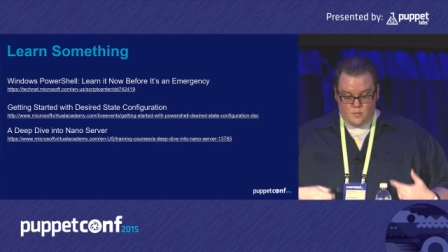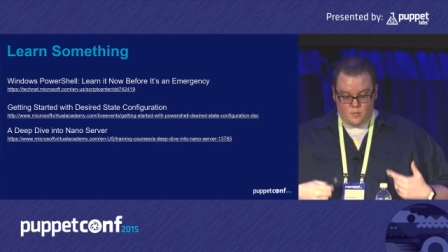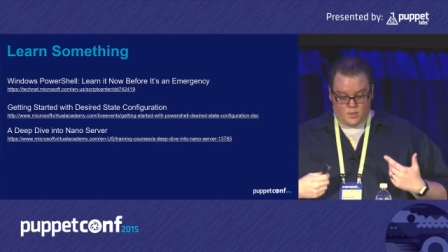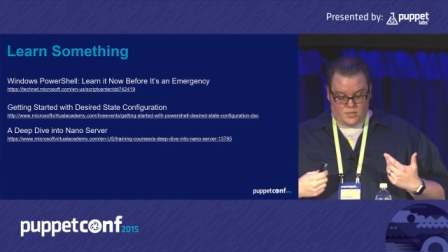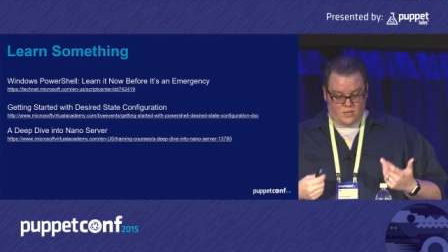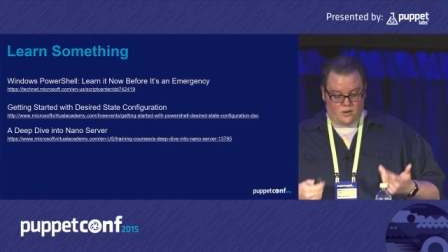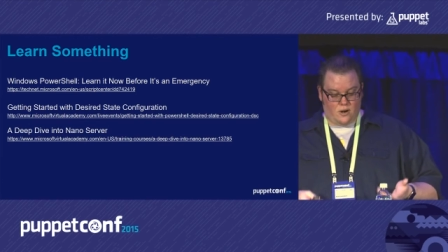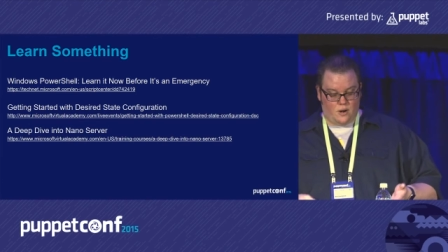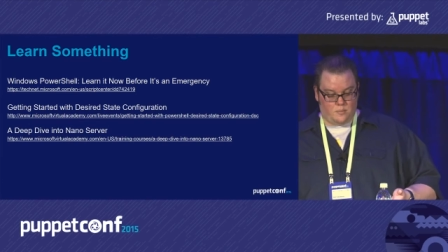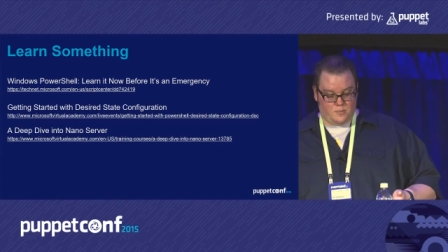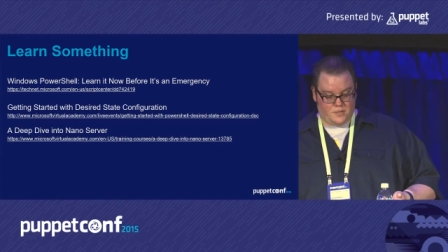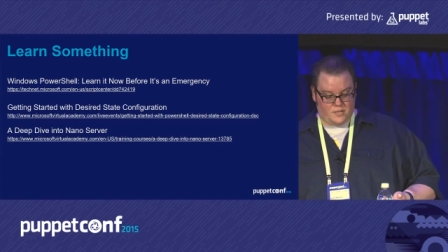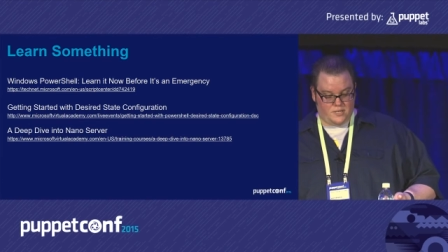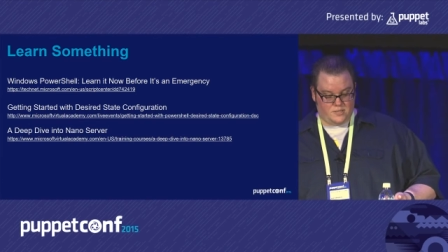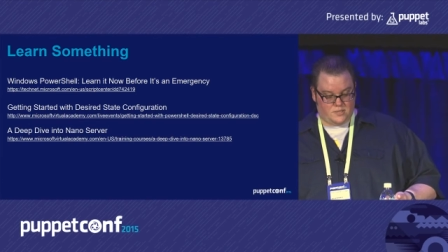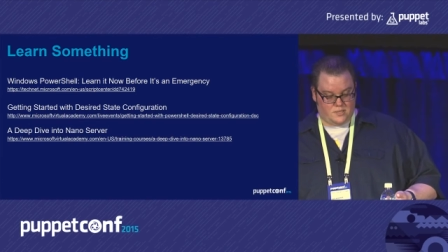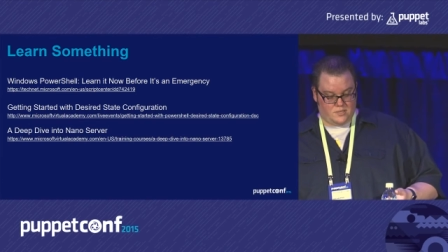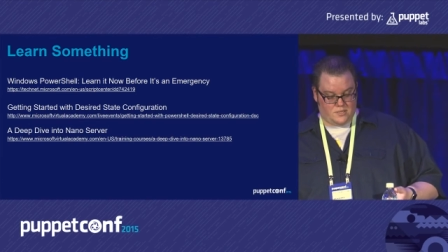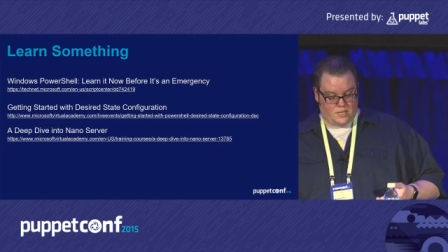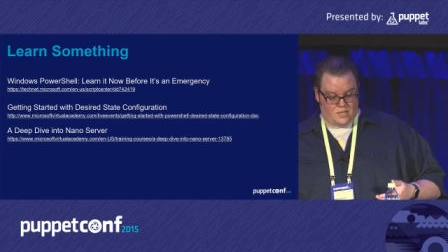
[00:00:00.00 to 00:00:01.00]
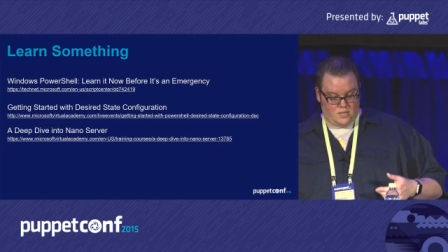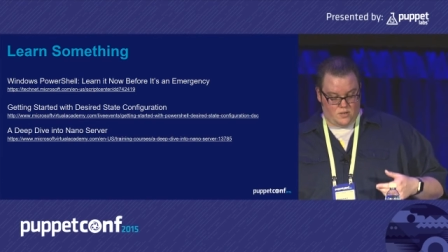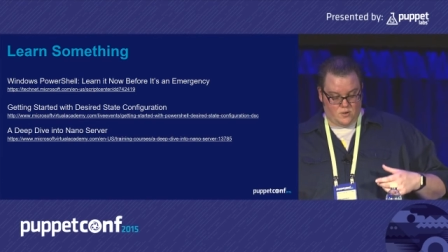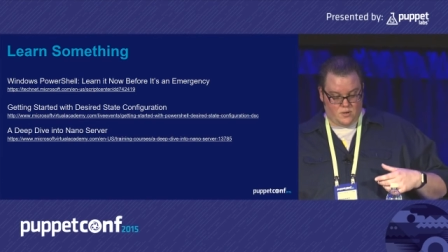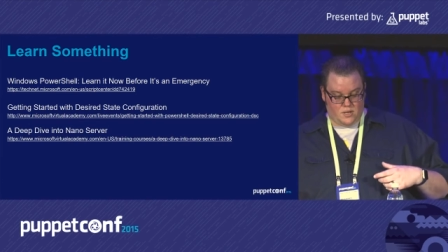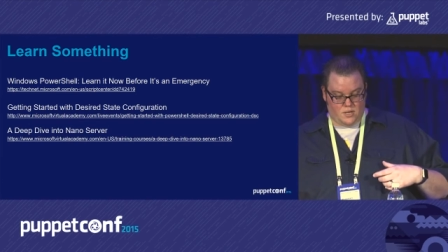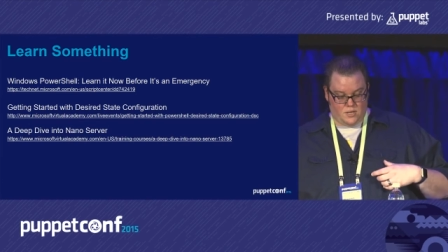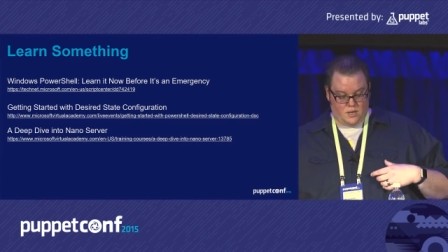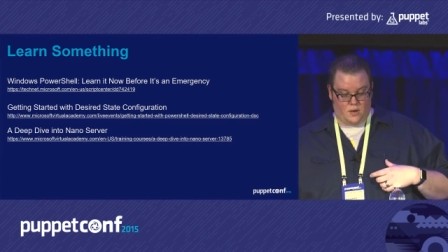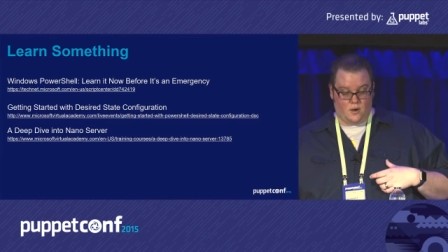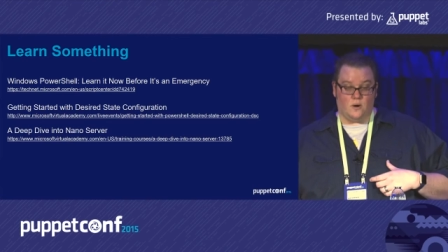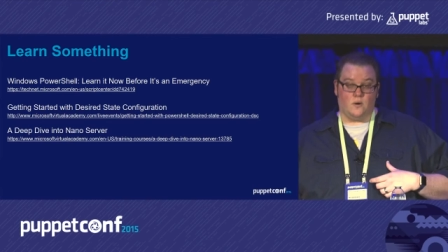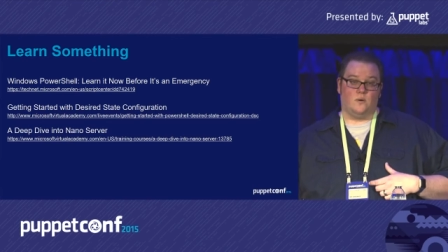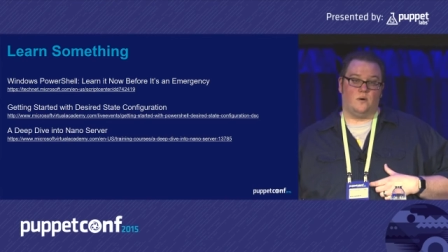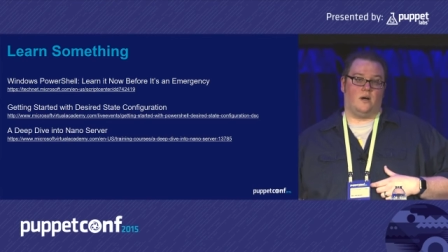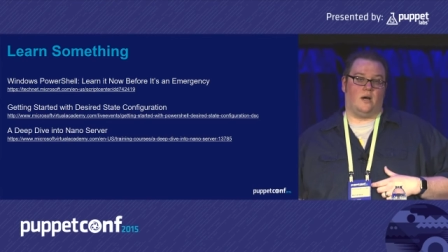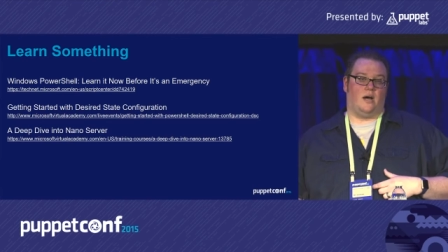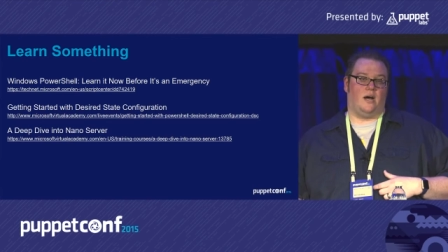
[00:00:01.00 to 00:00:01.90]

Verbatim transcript: But there are places that you can go.